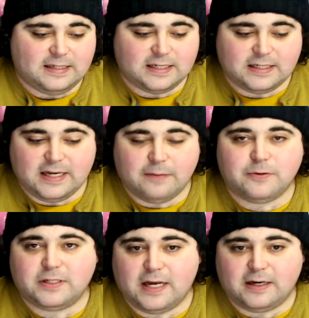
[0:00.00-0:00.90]

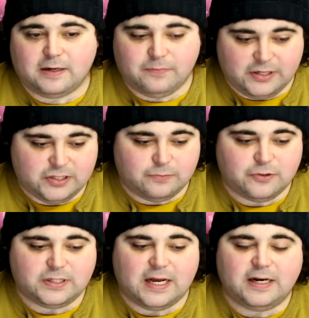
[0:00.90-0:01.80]
68% completion
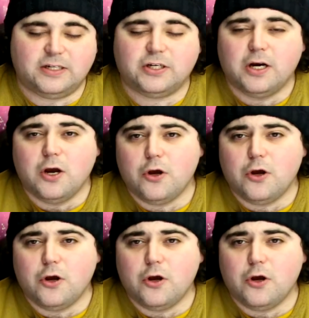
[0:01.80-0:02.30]
percentage,